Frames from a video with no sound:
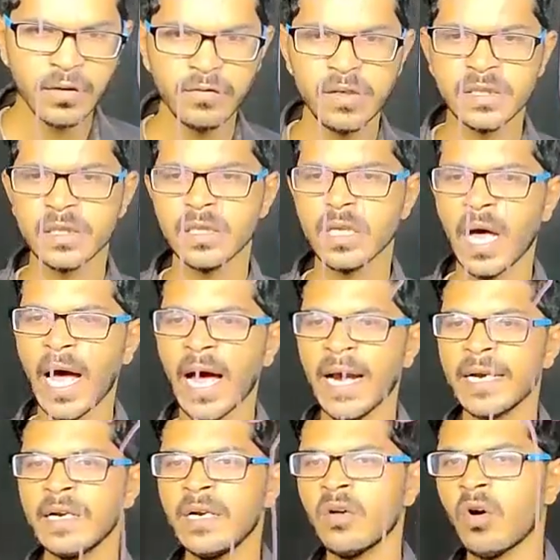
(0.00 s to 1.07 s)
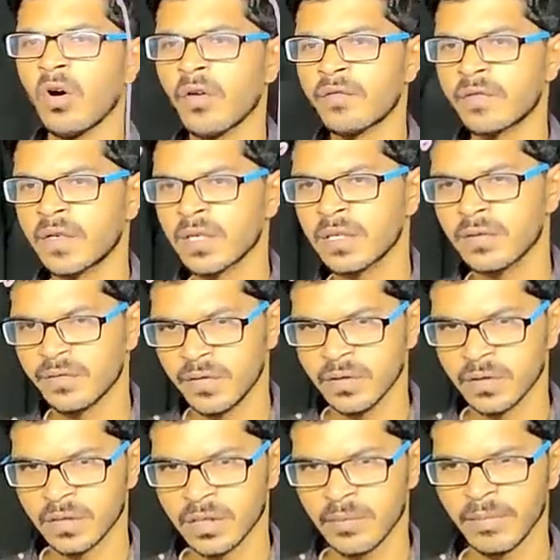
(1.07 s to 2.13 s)
which is added after the
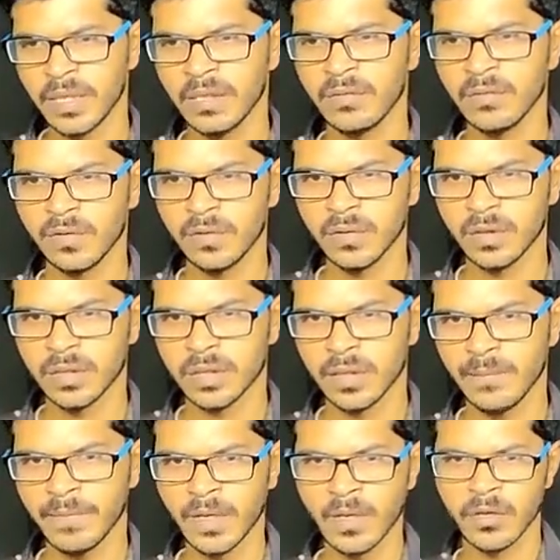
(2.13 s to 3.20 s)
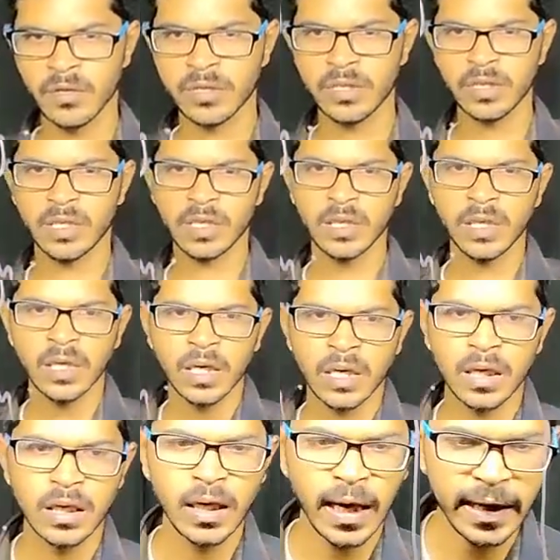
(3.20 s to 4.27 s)
word, the main word. So here,
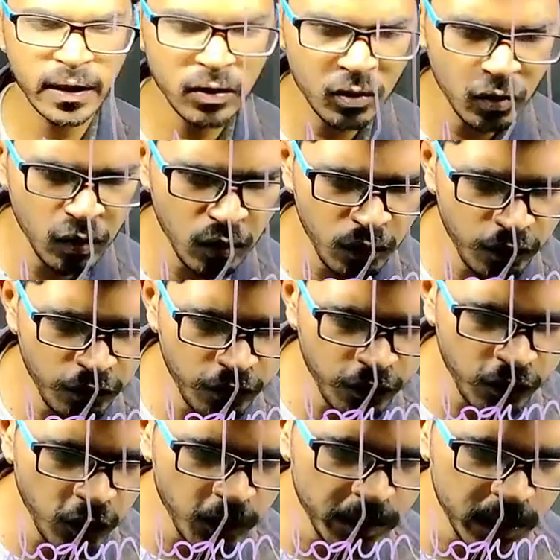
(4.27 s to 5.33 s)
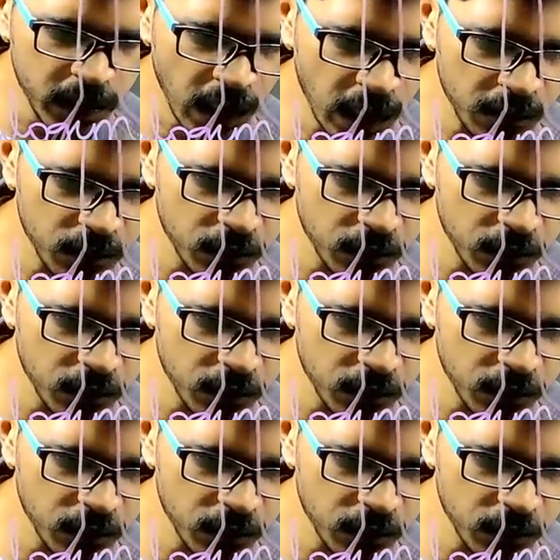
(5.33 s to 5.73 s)
gynophobia.